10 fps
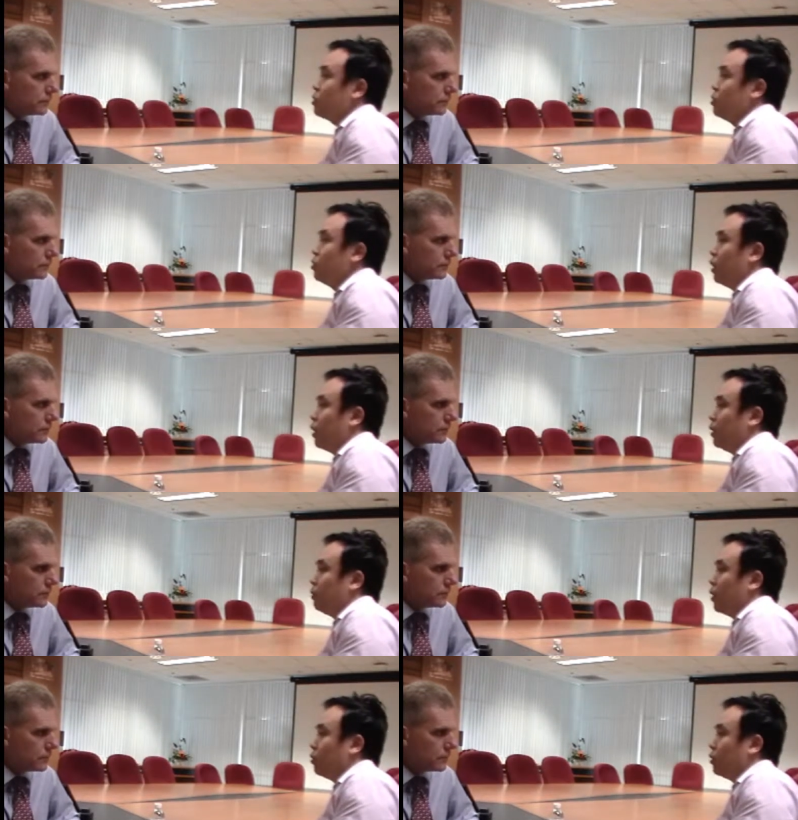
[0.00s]
Speaker 1: So
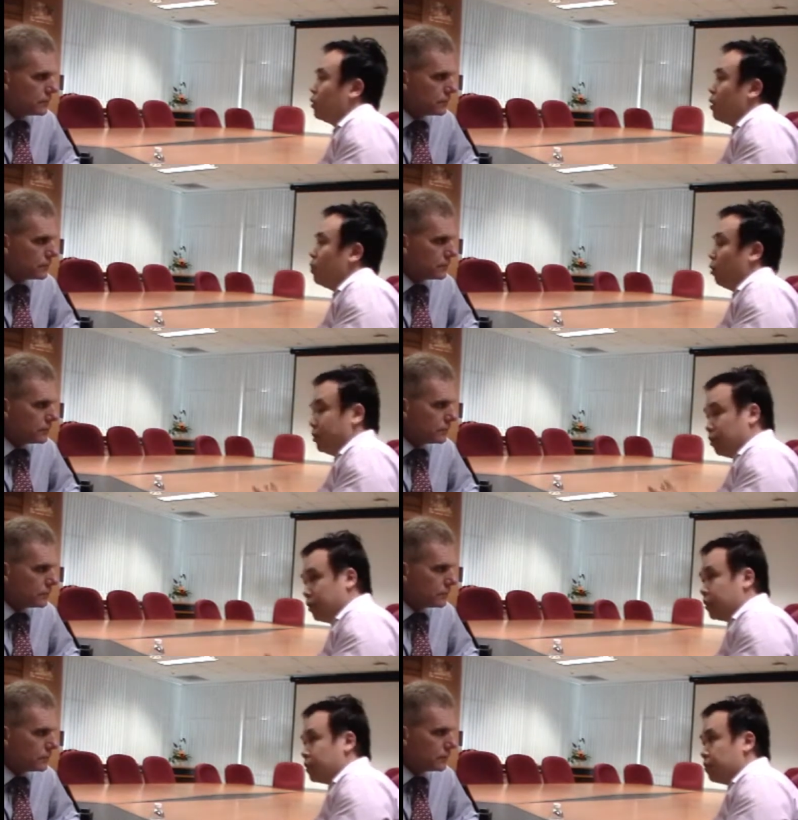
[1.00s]
um, our
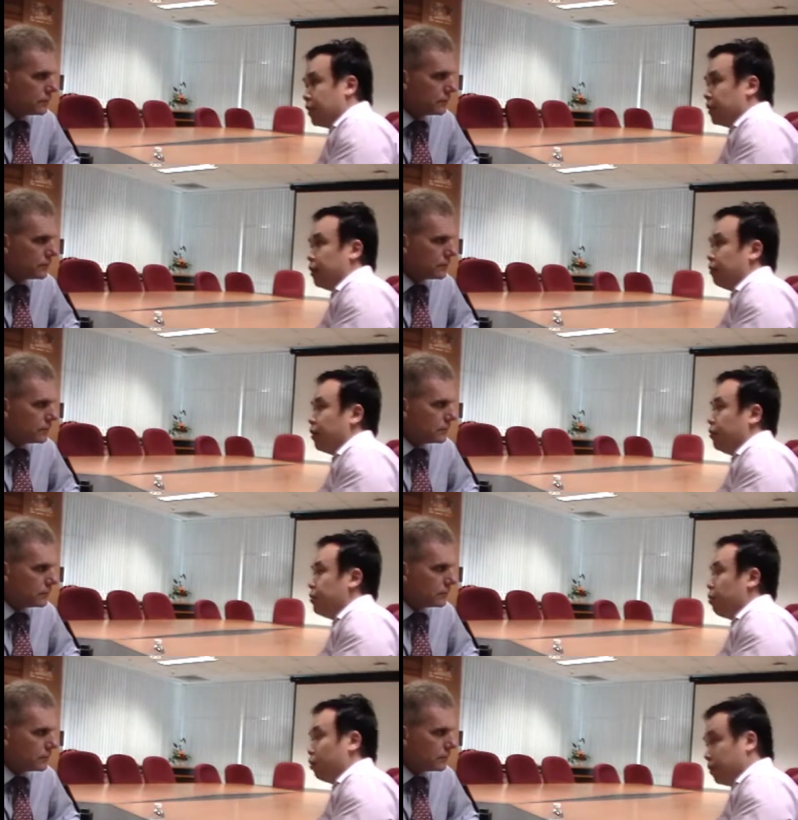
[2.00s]
political leaders make it a
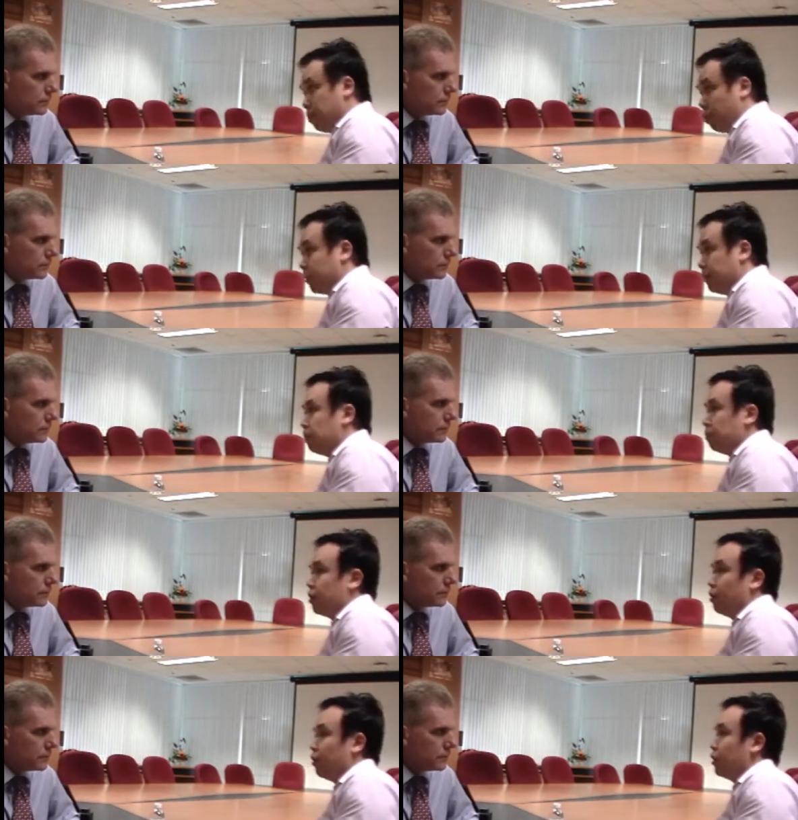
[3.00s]
very important point,
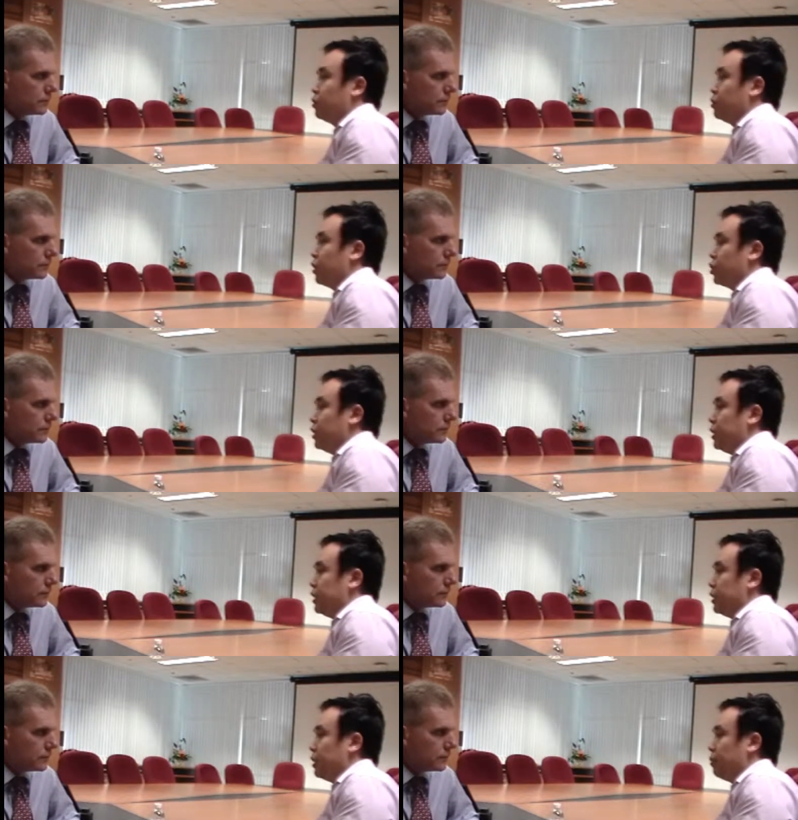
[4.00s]
right, to
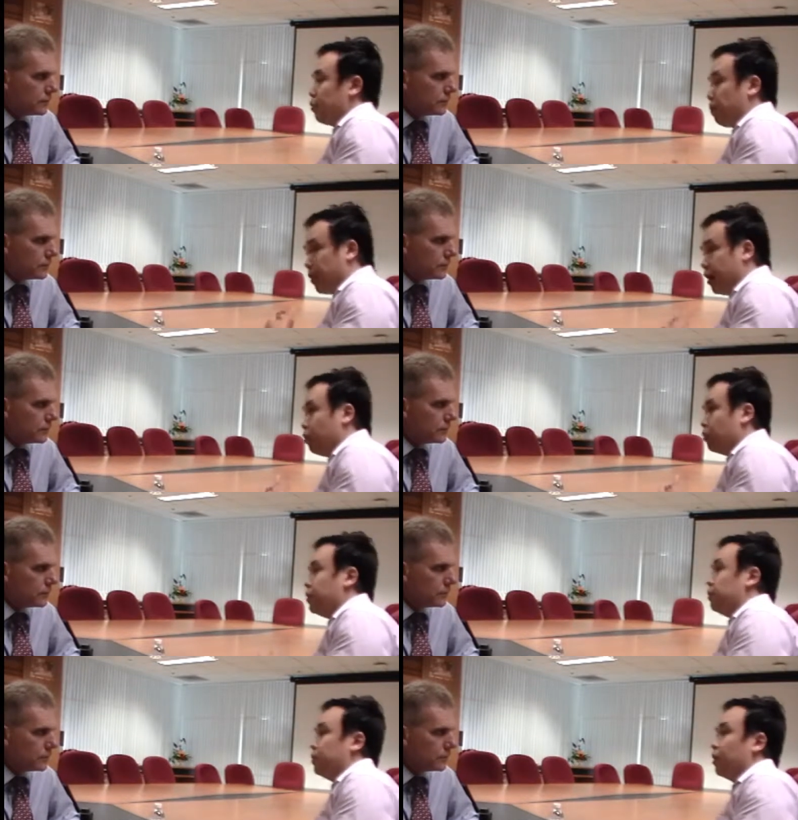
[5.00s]
actually prepare our
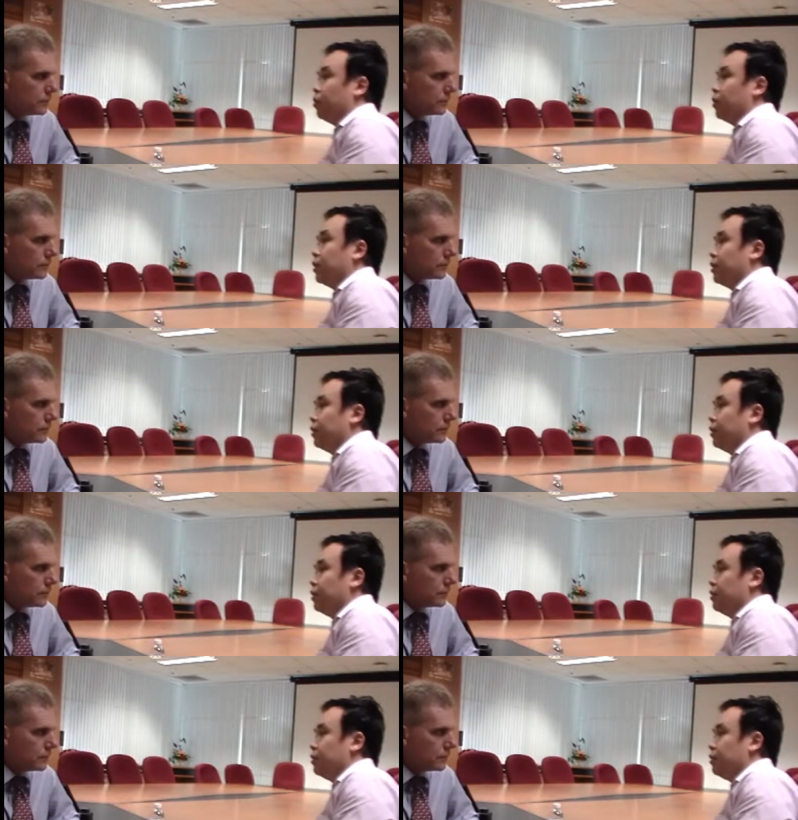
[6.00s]
people, our
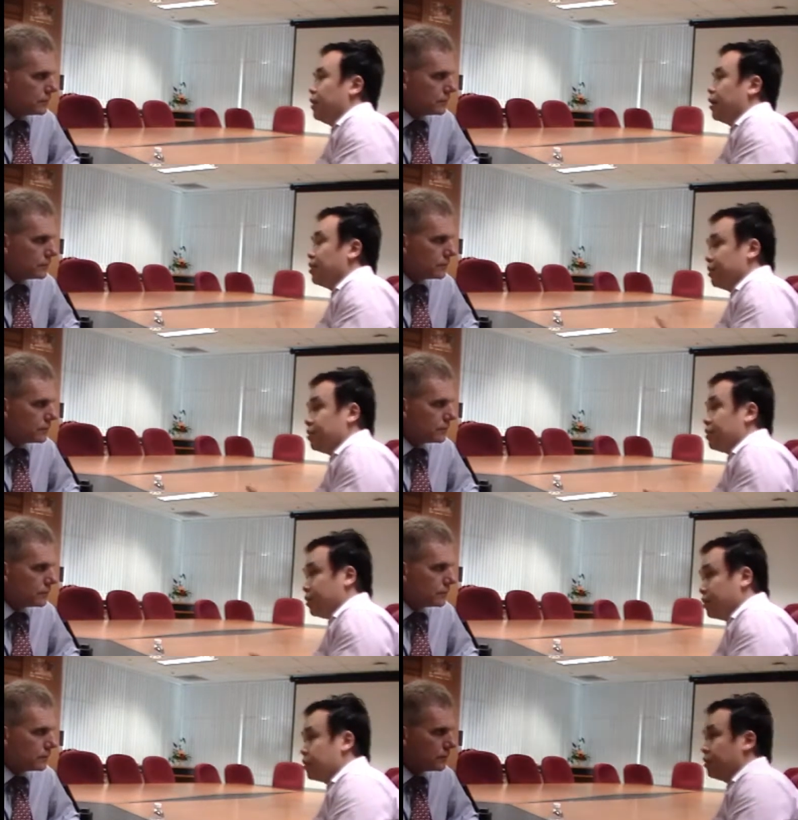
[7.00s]
younger
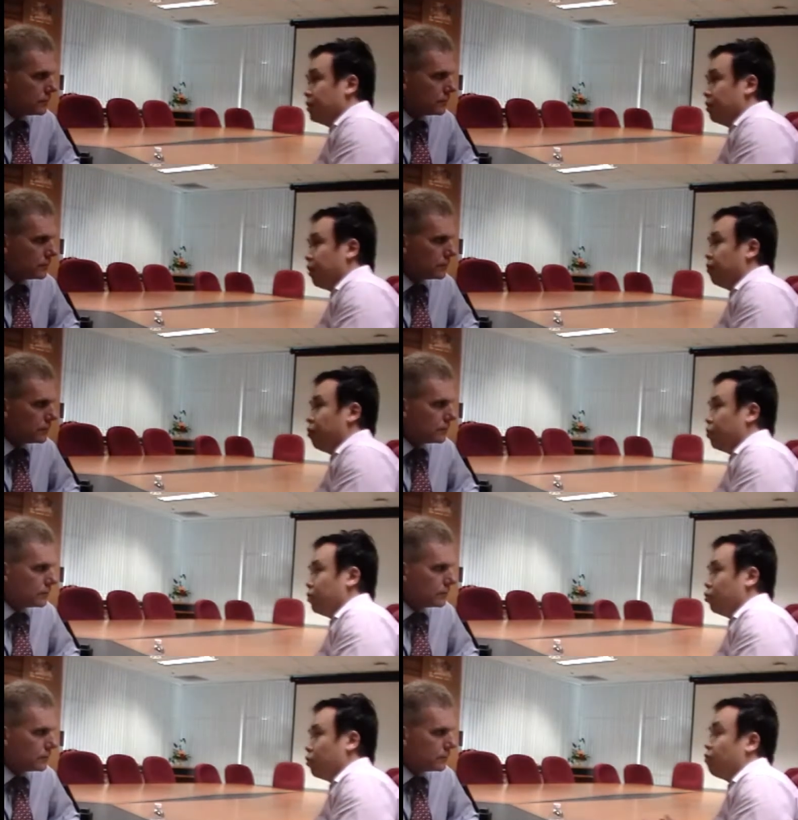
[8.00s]
citizens, right, for
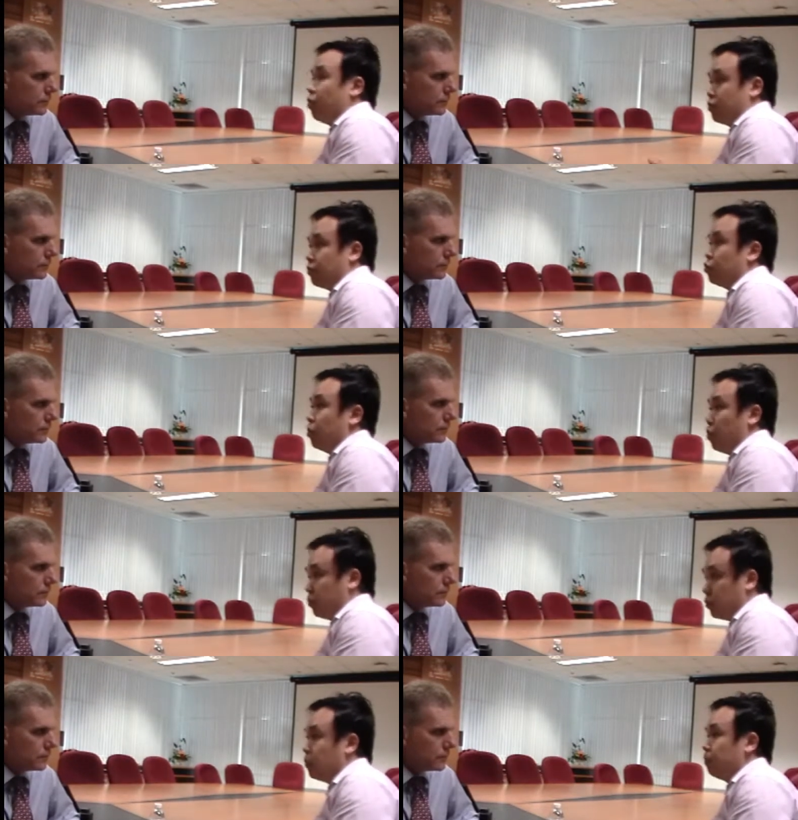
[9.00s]
the workforce of
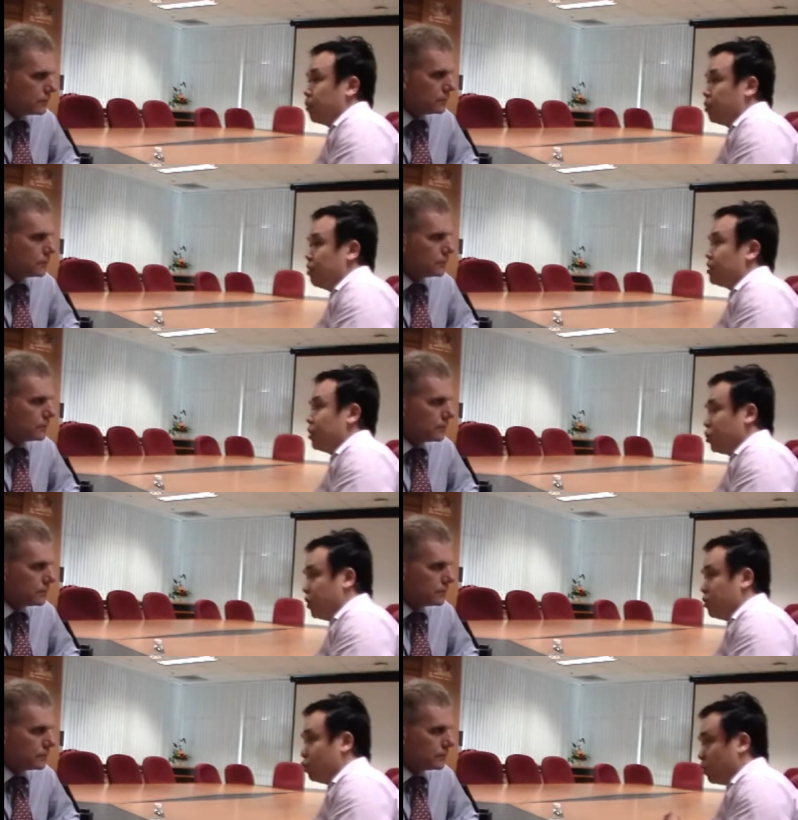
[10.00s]
tomorrow. So
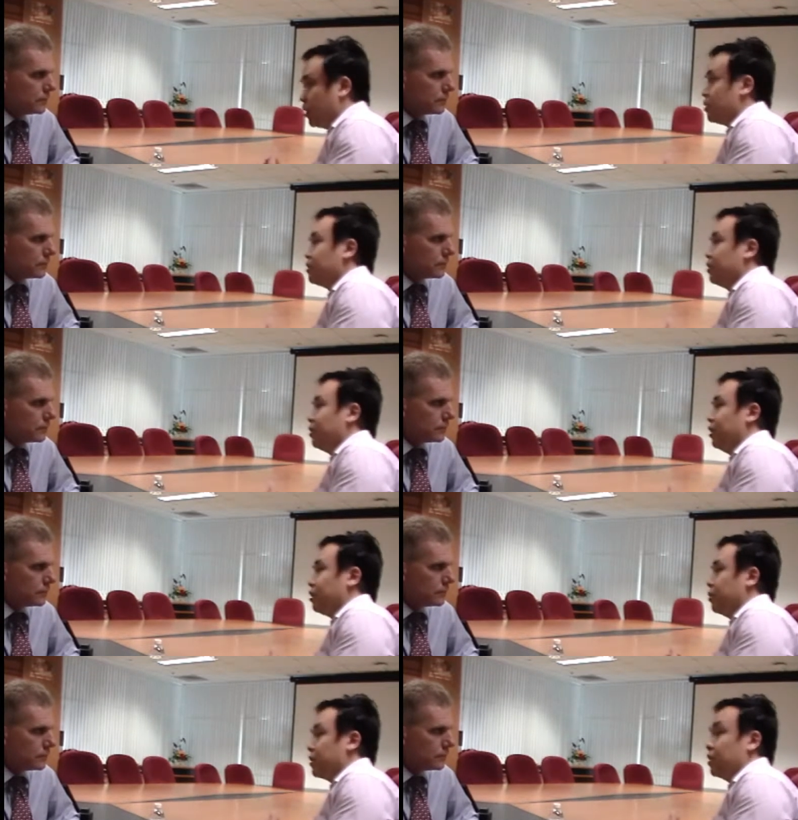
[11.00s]
essentially, to us,
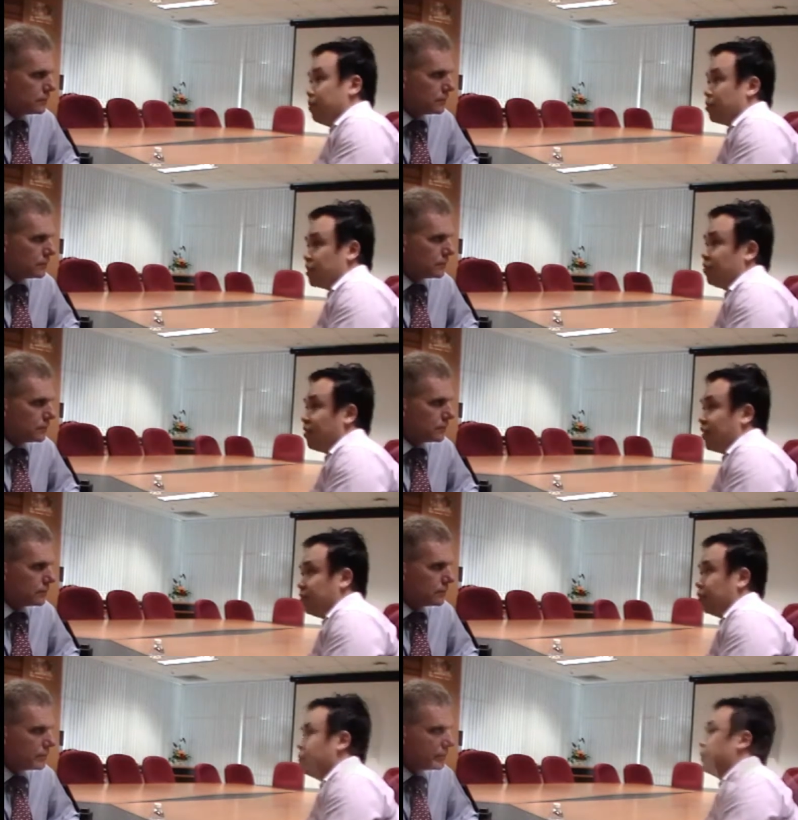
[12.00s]
it's basically about
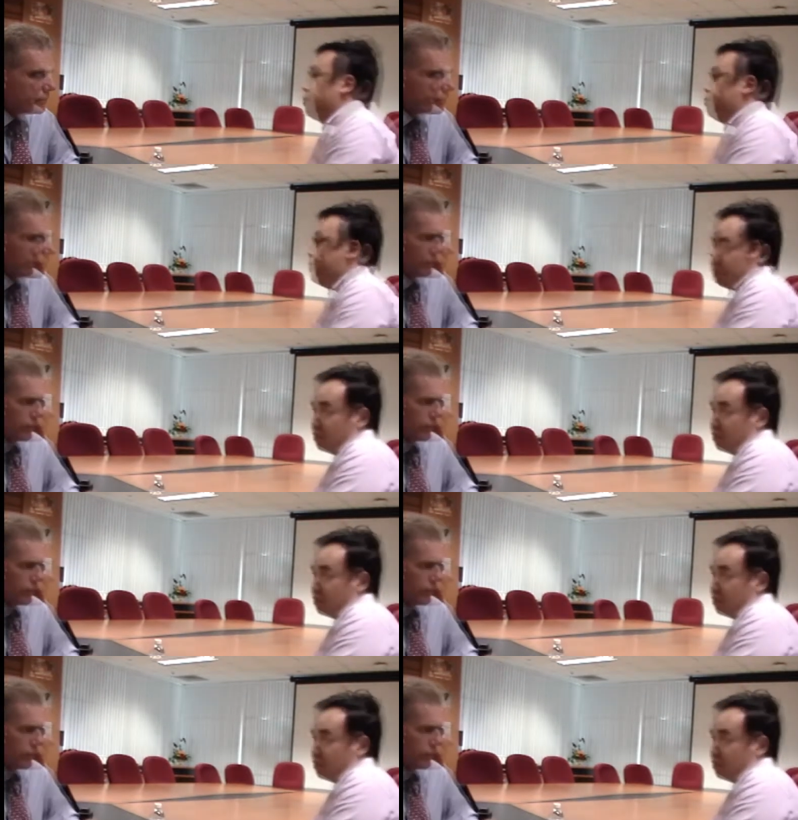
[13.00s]
survival. Why do you right?